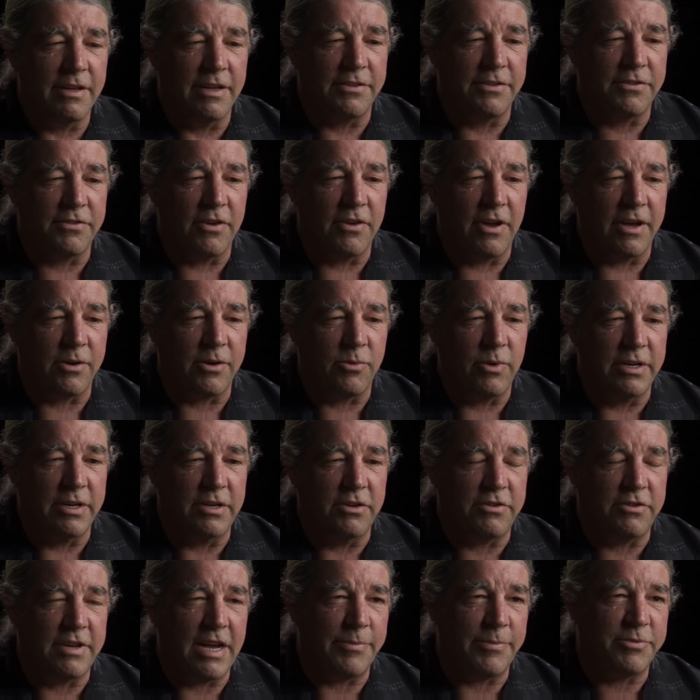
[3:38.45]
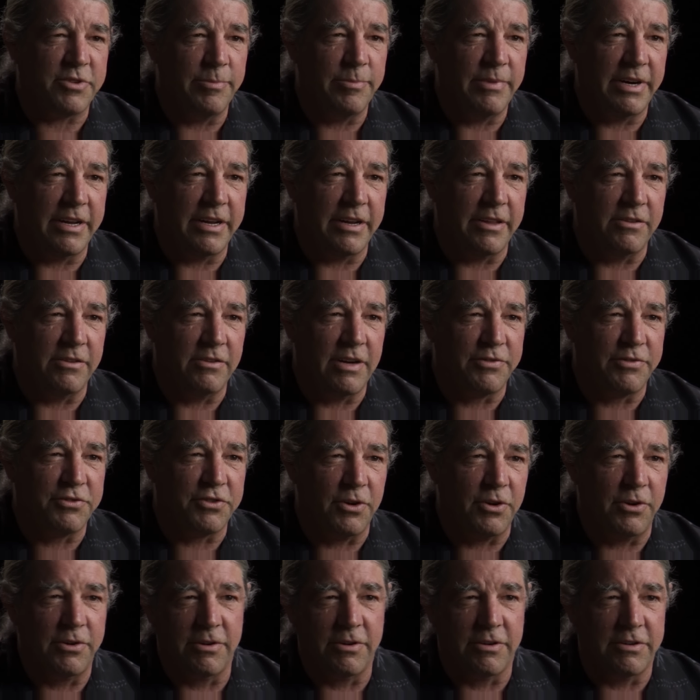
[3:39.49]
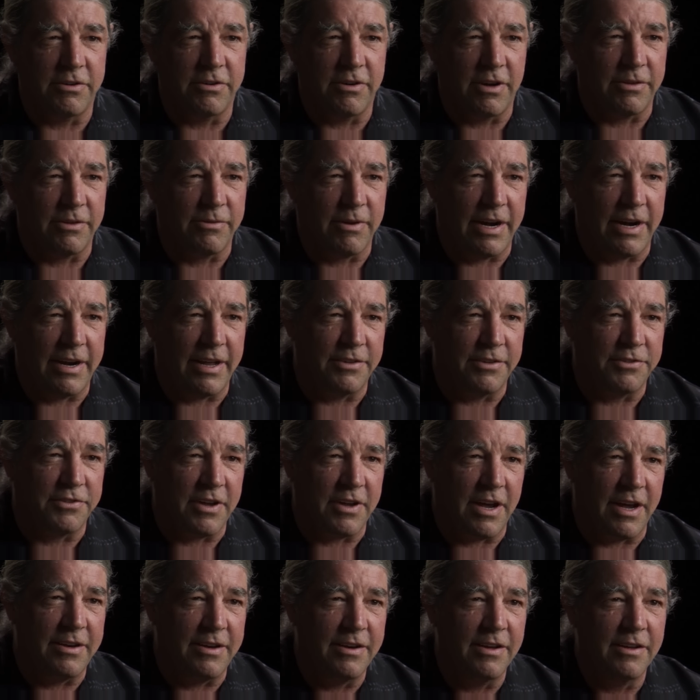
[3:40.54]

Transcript: It's like when you tap somebody on the left shoulder and you're on the right-hand side.